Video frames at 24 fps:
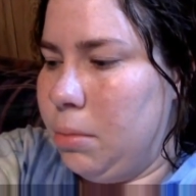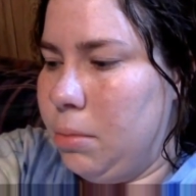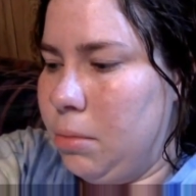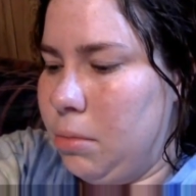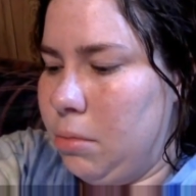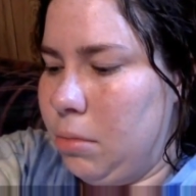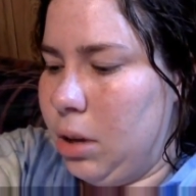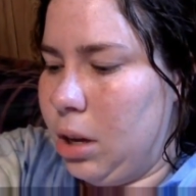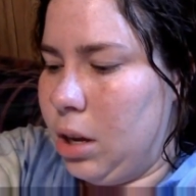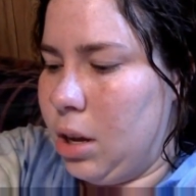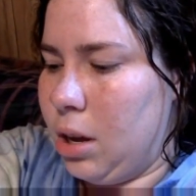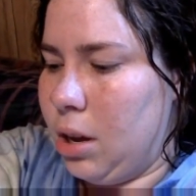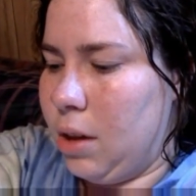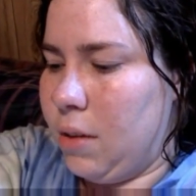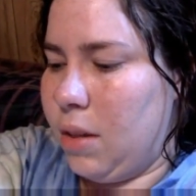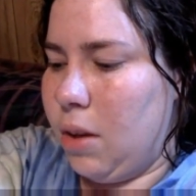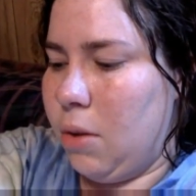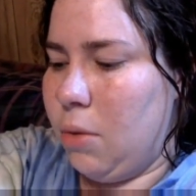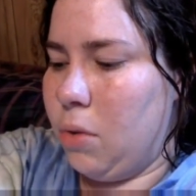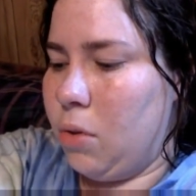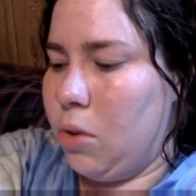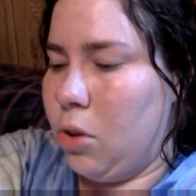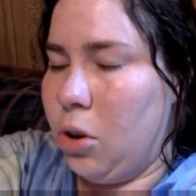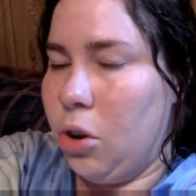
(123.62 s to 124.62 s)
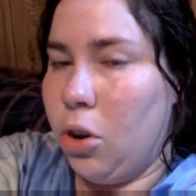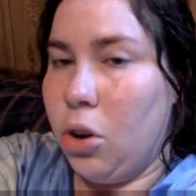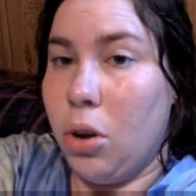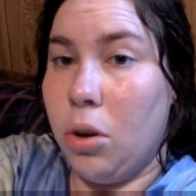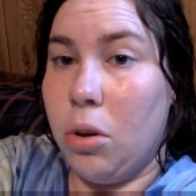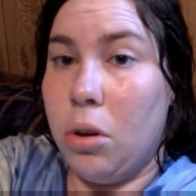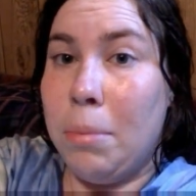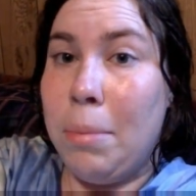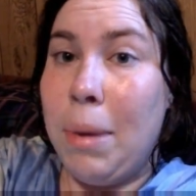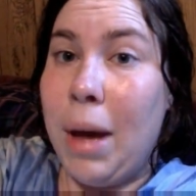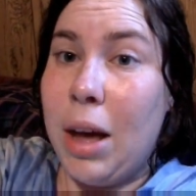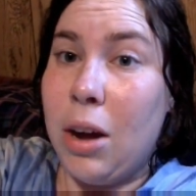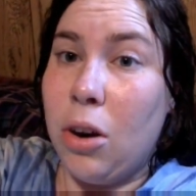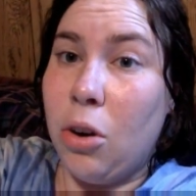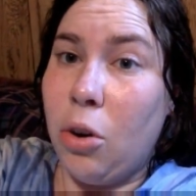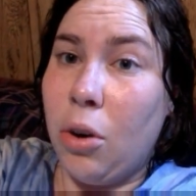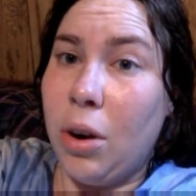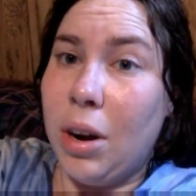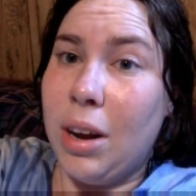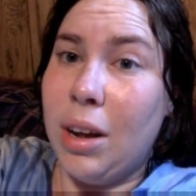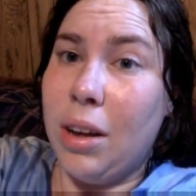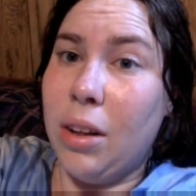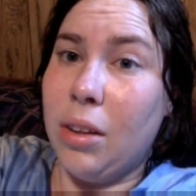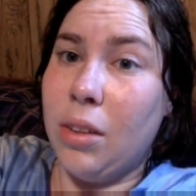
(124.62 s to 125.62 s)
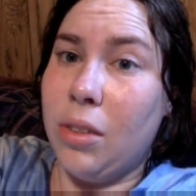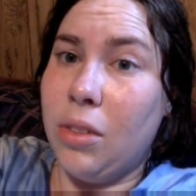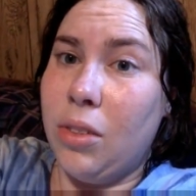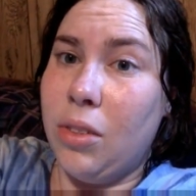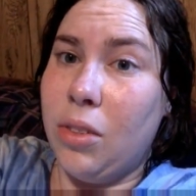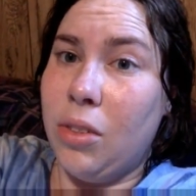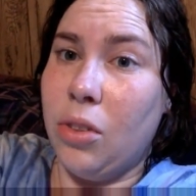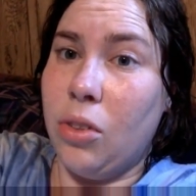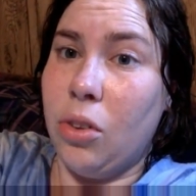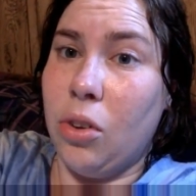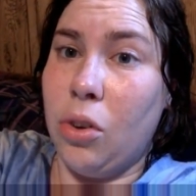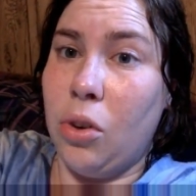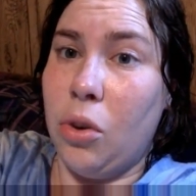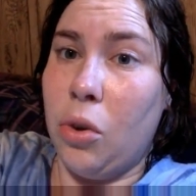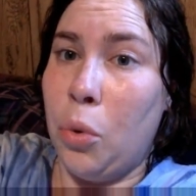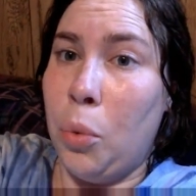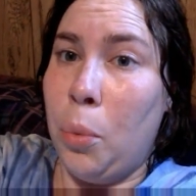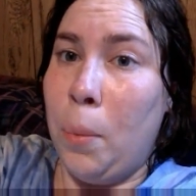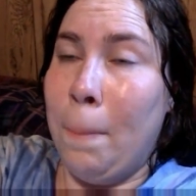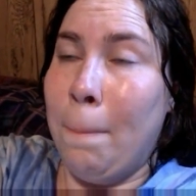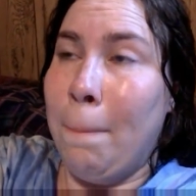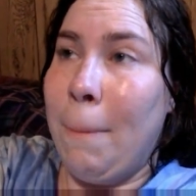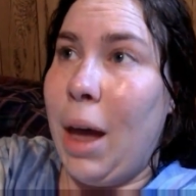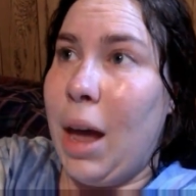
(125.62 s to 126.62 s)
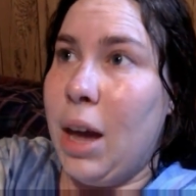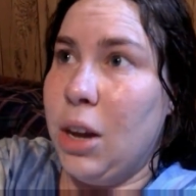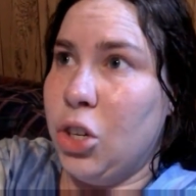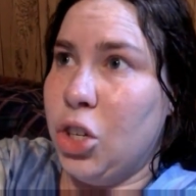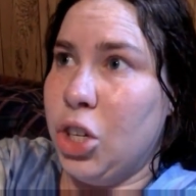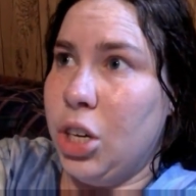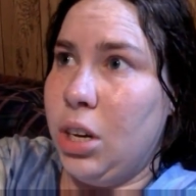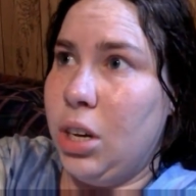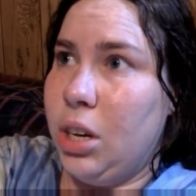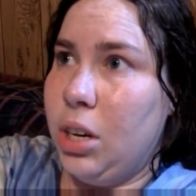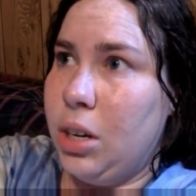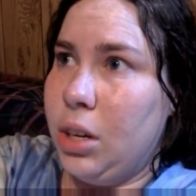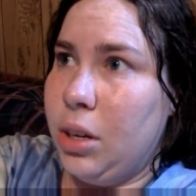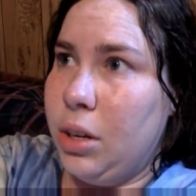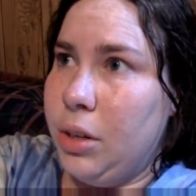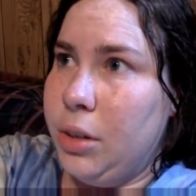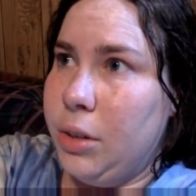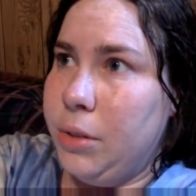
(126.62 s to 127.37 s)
because he was going to go to Battlegrounds to do magic.